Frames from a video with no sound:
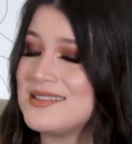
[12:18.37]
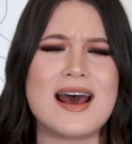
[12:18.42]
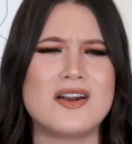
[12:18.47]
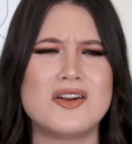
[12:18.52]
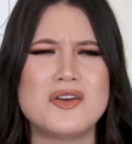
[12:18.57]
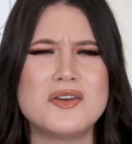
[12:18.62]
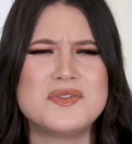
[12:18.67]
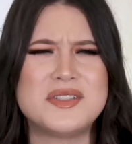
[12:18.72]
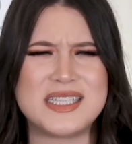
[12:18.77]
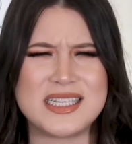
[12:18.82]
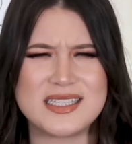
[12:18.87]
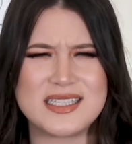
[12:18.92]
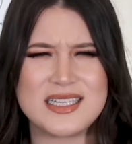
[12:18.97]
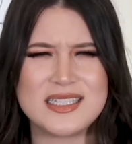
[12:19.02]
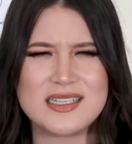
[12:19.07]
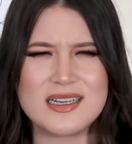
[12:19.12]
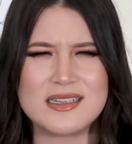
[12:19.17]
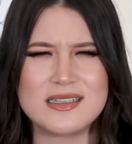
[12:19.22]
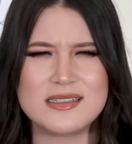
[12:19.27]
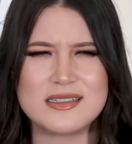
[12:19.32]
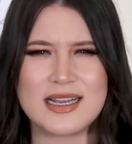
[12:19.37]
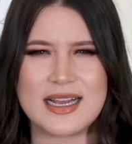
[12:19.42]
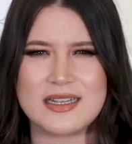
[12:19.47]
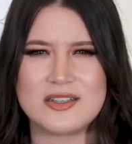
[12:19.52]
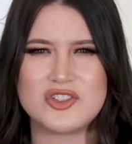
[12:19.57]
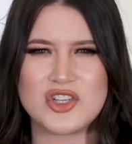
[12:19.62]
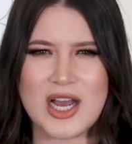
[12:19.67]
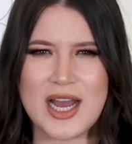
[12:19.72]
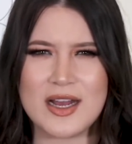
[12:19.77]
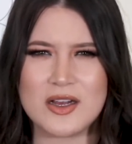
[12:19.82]
I don't know if Disney does like
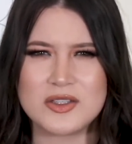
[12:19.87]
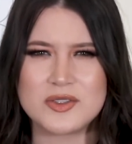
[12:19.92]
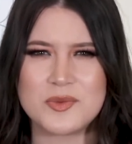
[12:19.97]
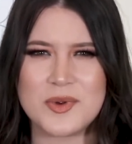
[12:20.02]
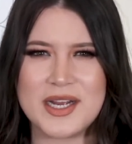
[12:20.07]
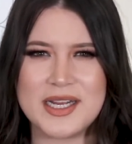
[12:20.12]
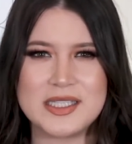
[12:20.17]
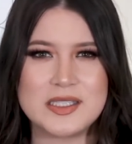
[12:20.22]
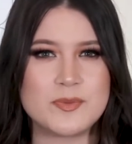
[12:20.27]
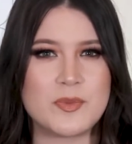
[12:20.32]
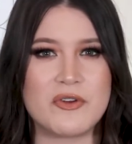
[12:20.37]
child rates,